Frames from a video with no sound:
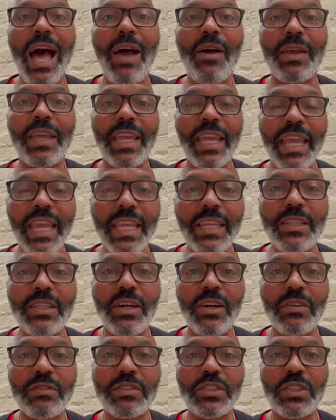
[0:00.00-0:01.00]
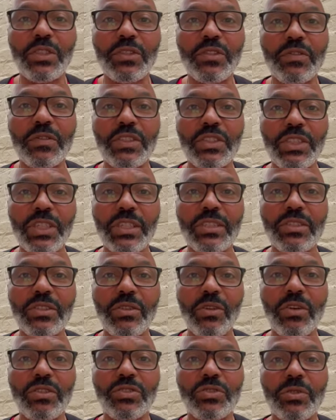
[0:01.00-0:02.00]
our head of Jews for Jesus,
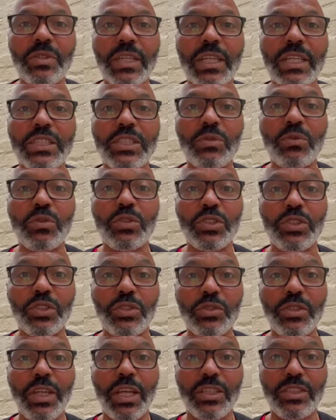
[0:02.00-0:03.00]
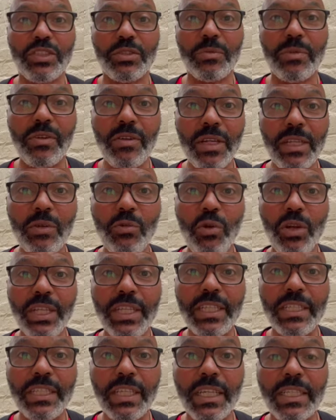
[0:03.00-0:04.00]
Australasia, will do customarily what
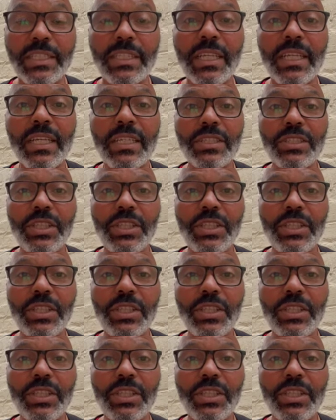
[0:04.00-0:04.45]
he does,